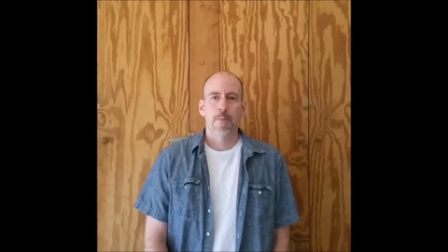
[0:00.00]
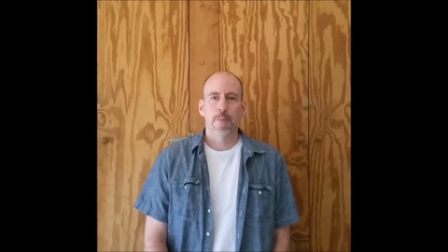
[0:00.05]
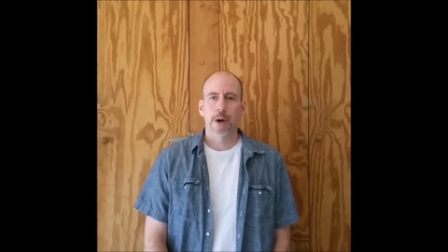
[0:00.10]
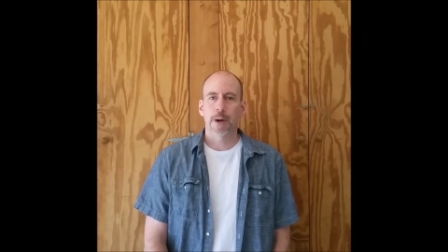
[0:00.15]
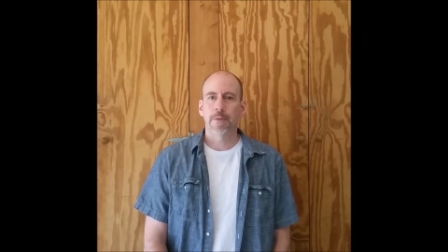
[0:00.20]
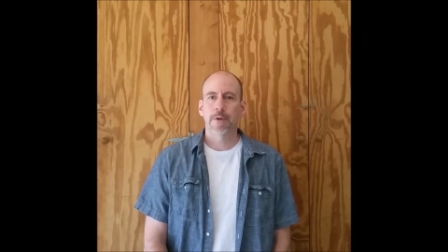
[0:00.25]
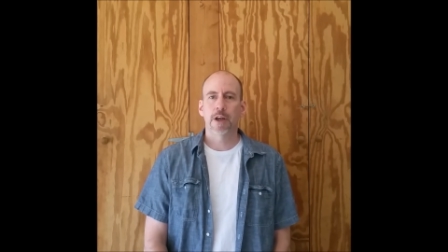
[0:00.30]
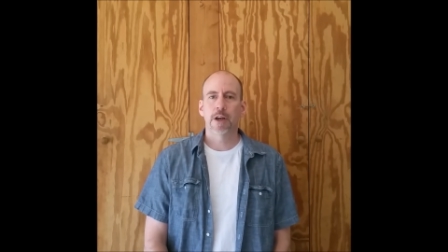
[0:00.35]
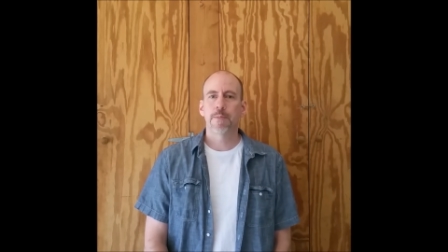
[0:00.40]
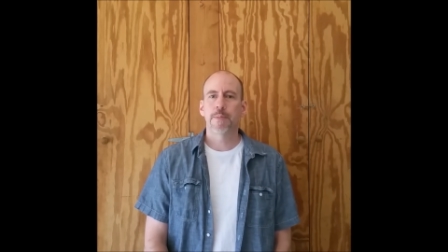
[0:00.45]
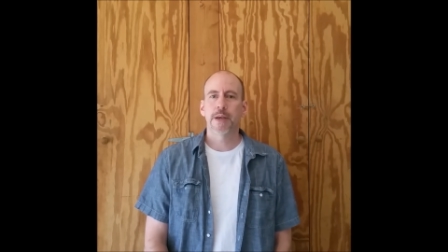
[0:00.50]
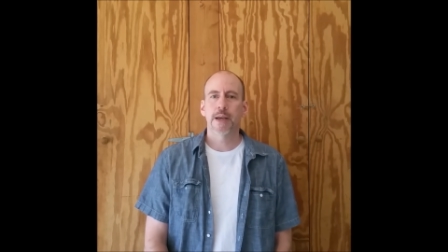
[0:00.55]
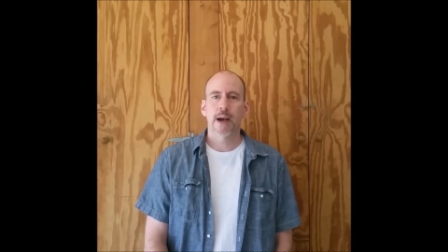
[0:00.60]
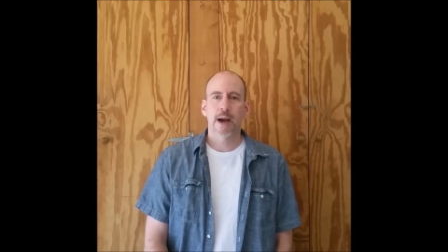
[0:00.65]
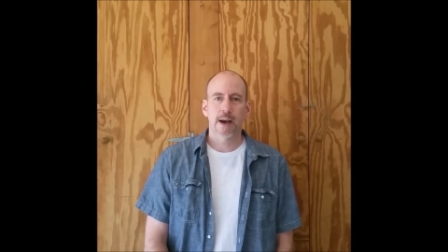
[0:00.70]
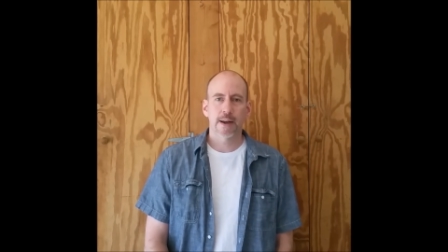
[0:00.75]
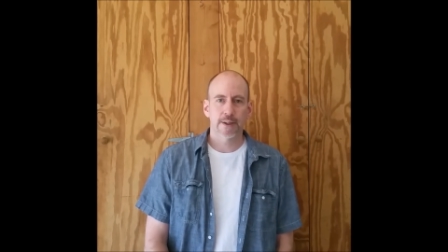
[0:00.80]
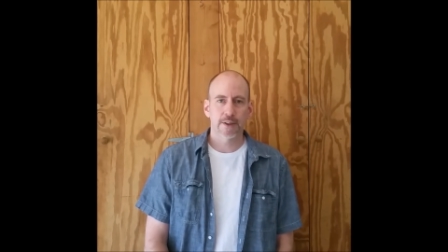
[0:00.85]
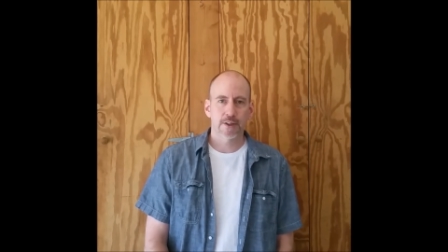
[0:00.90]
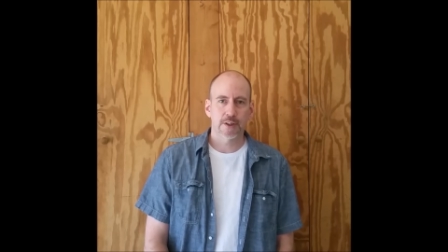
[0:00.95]
but I'm going to be
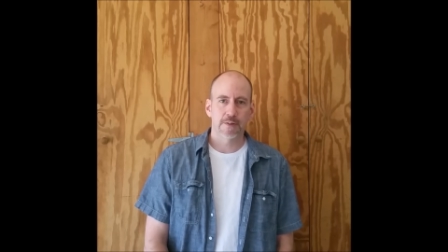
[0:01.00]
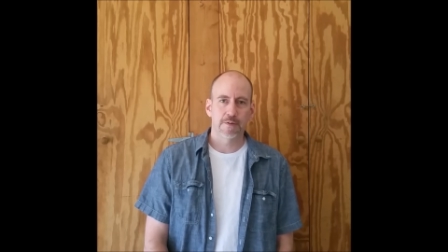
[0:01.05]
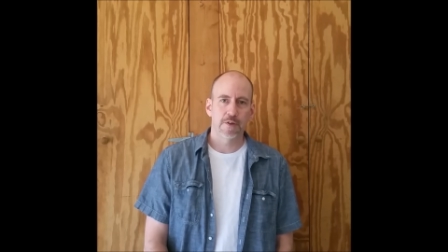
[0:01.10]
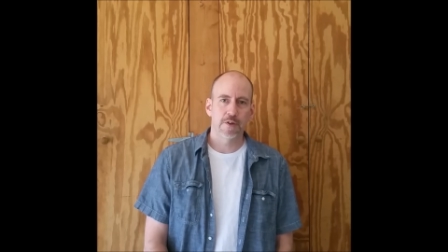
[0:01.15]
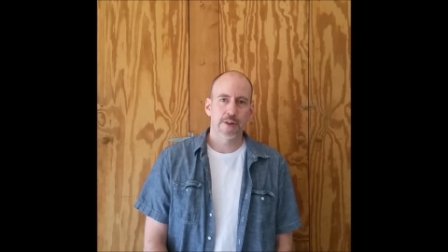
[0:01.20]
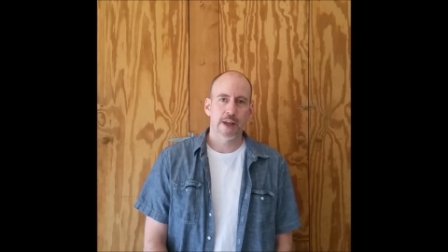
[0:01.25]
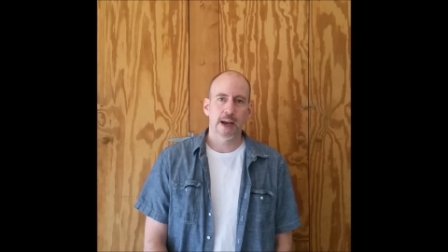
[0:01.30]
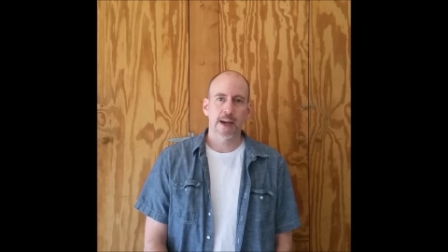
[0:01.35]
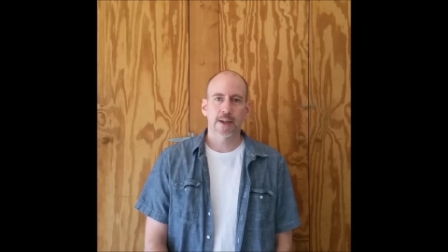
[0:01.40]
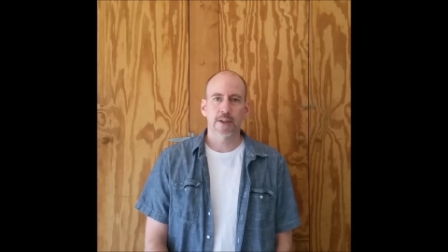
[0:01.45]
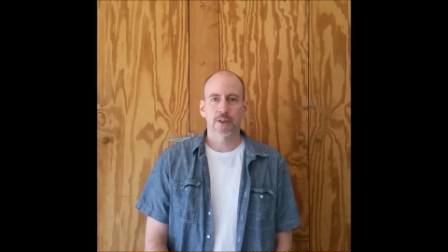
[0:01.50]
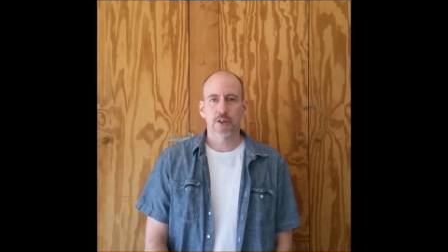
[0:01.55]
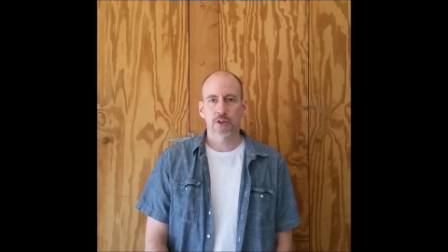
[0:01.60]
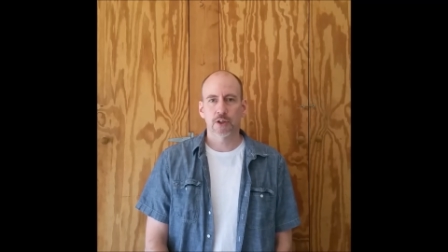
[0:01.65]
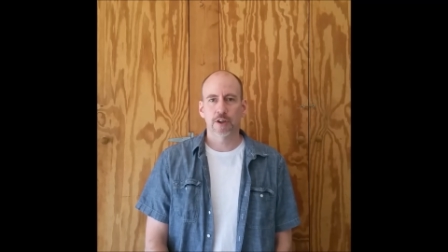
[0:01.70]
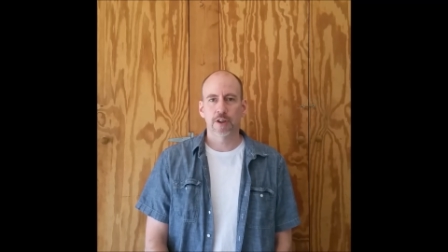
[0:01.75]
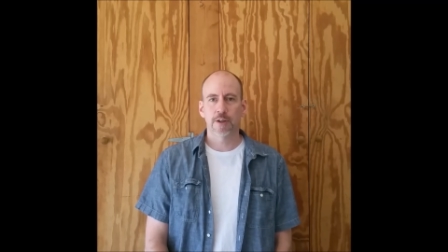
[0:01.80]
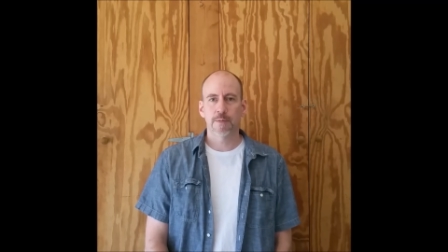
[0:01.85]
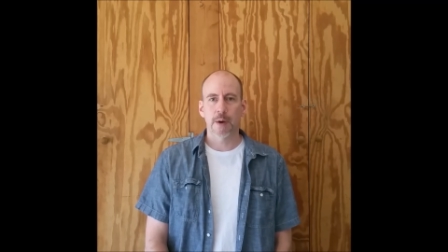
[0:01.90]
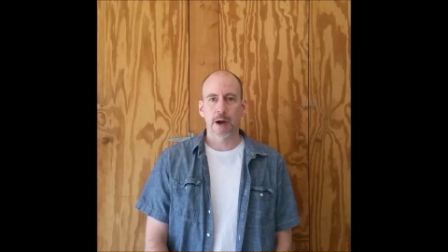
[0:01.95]
honest if you're that
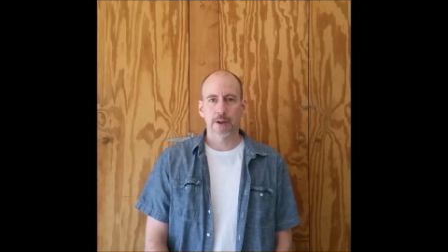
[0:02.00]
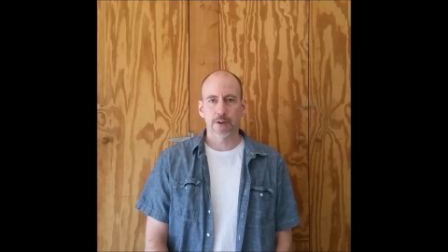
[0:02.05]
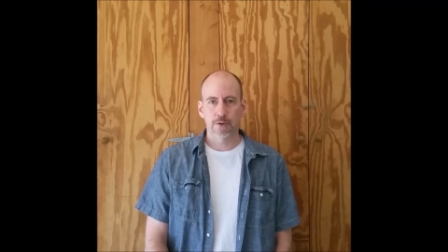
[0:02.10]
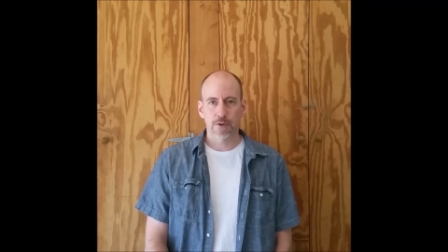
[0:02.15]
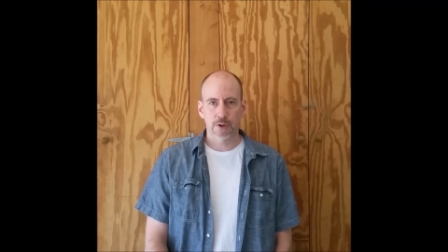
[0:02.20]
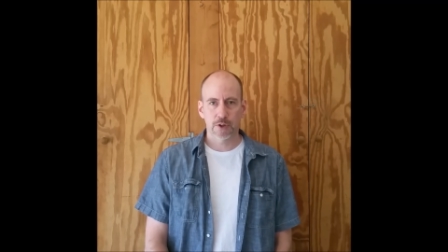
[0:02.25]
concerned about